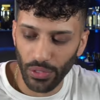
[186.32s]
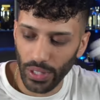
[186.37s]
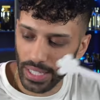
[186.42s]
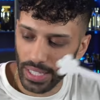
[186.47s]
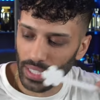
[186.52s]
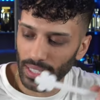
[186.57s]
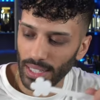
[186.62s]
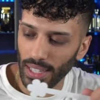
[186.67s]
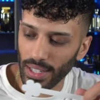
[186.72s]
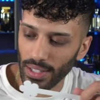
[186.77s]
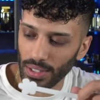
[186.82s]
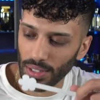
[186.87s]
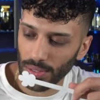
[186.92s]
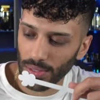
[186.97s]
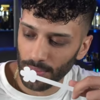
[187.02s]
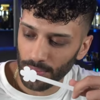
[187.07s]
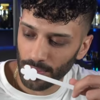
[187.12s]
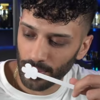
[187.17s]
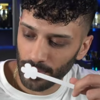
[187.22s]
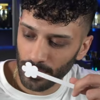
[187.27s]
freaking
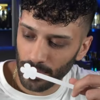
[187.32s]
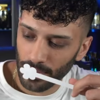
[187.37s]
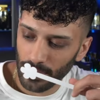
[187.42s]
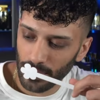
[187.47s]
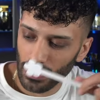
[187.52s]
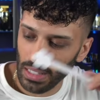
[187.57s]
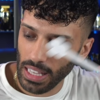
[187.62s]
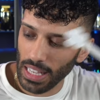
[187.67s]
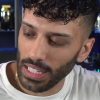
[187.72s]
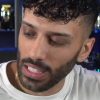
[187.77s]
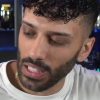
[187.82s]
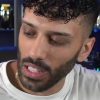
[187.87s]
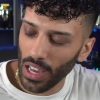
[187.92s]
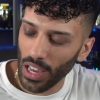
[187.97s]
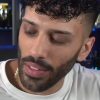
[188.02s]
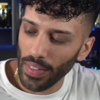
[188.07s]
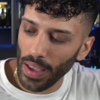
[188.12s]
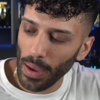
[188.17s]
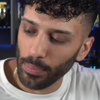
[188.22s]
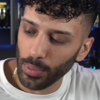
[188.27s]
nice. Getting a
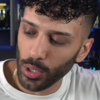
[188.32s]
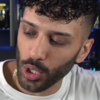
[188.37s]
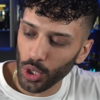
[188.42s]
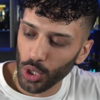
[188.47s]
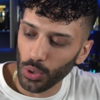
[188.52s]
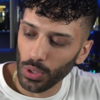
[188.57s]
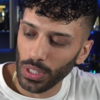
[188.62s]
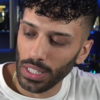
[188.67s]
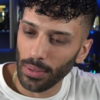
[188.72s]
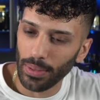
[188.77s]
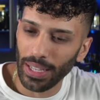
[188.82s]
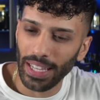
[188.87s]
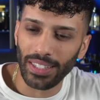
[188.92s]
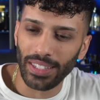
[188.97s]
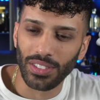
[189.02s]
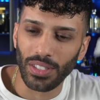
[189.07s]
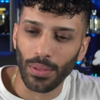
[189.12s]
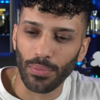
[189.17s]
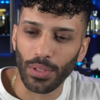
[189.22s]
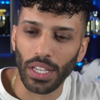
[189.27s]
lot of that patchouli. I'm
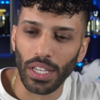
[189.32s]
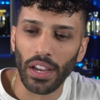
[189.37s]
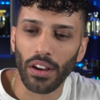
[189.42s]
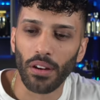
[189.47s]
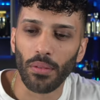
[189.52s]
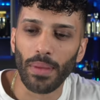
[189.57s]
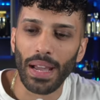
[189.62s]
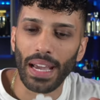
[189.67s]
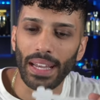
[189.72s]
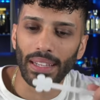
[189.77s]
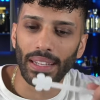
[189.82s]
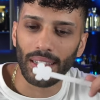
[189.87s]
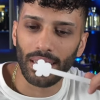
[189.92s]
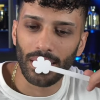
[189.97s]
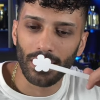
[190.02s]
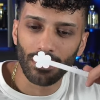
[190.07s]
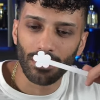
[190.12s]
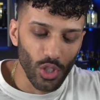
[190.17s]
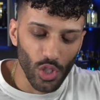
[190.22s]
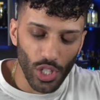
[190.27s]
getting something
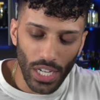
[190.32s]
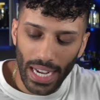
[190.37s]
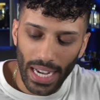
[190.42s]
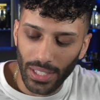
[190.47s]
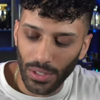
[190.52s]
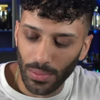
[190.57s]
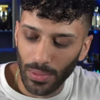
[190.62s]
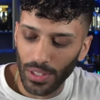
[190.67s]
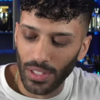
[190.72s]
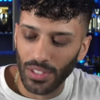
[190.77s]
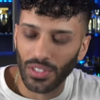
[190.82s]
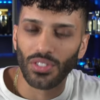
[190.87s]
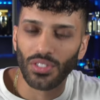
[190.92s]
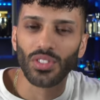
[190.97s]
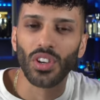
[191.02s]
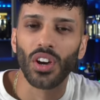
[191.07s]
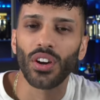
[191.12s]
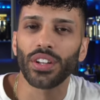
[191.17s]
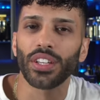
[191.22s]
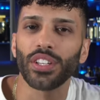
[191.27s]
aromatic and jasmine. This
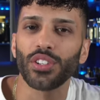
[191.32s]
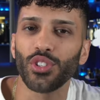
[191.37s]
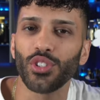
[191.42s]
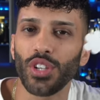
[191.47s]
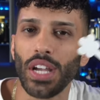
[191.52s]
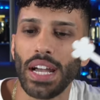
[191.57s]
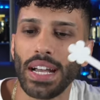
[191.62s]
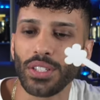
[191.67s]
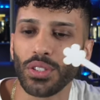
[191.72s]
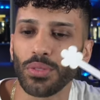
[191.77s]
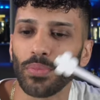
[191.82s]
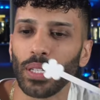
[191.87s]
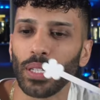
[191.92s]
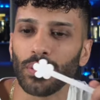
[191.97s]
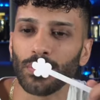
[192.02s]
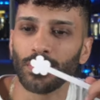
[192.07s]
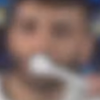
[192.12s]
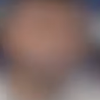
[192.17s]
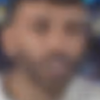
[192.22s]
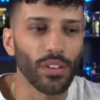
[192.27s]
is honey,
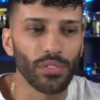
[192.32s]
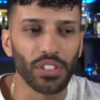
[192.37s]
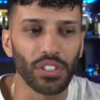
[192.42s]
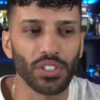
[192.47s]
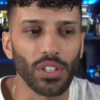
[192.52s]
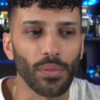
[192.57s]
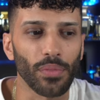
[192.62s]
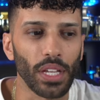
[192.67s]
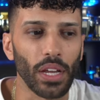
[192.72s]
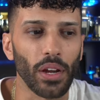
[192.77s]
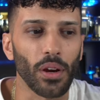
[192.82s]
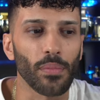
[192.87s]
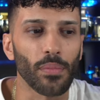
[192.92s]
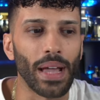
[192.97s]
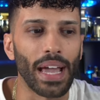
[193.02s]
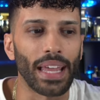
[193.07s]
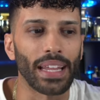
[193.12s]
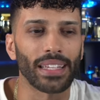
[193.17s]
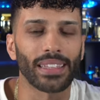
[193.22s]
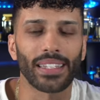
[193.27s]
jasmine. There's definitely something
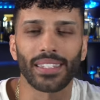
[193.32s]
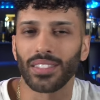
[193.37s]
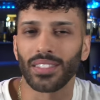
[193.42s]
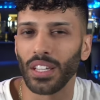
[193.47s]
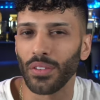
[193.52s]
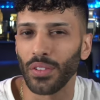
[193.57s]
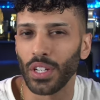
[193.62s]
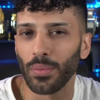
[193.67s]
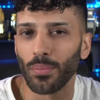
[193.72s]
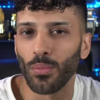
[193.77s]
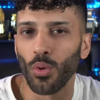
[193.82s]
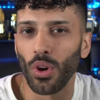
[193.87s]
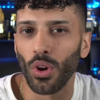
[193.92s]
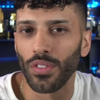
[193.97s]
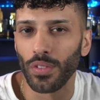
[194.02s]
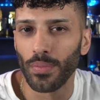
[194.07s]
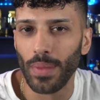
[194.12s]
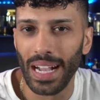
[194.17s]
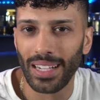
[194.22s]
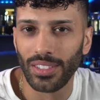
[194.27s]
aromatic that's giving it more
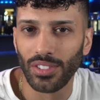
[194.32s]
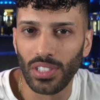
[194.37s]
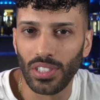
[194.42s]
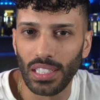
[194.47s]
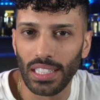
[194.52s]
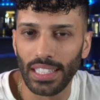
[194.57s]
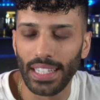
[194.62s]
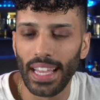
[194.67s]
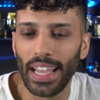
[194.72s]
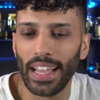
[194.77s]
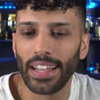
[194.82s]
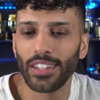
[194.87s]
of a masculine